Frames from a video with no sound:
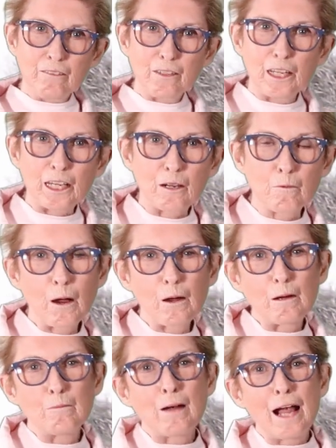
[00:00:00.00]
evening and
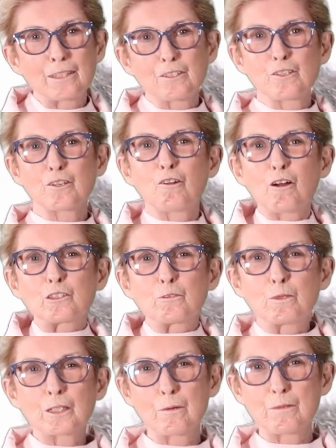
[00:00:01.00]
welcome back to the
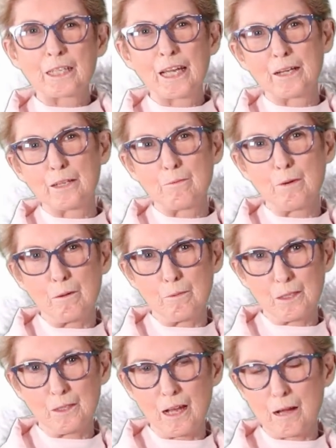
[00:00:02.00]
Clarksville-Montgomery County
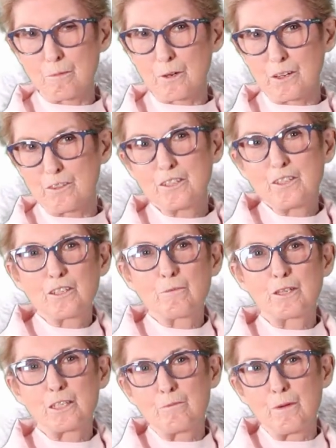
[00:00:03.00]
Public Library. This is
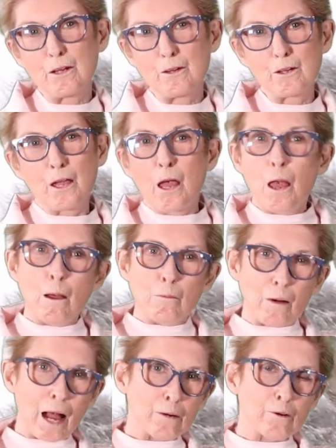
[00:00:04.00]
Miss Mary
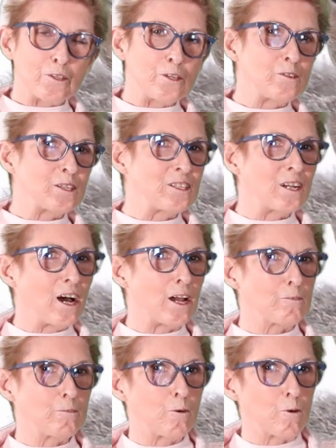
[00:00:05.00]
back with you
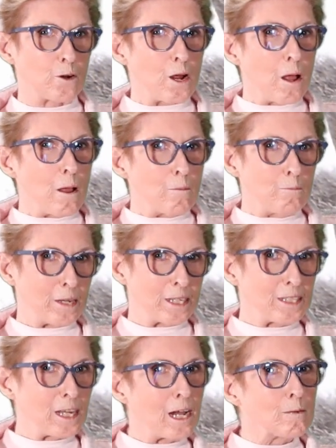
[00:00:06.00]
tonight for
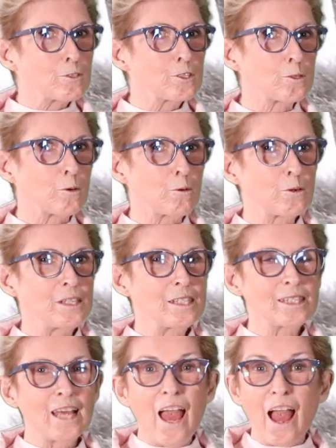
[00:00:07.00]
Bedtime
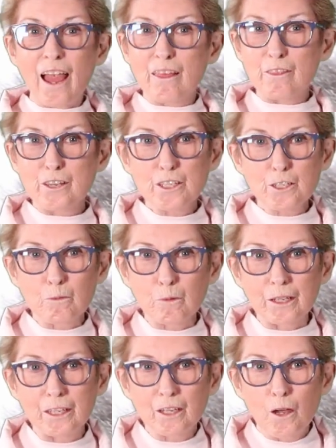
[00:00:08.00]
Stories. And this
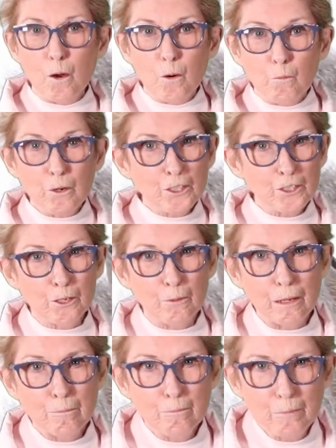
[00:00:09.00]
week, we're
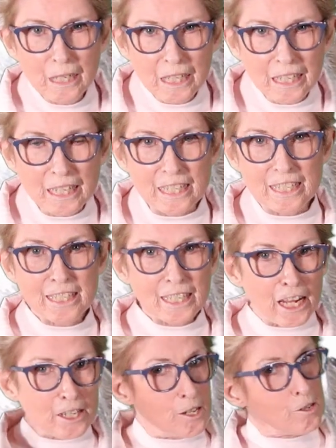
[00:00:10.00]
doing bunnies.
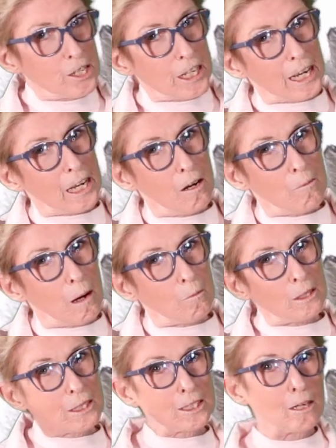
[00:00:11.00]
Can you tell by
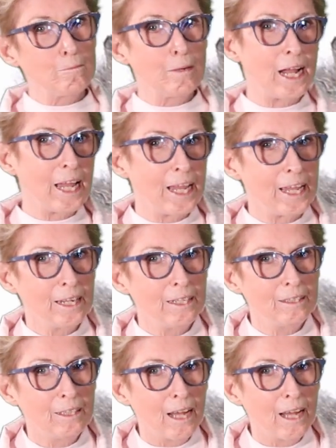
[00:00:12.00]
what's on my head?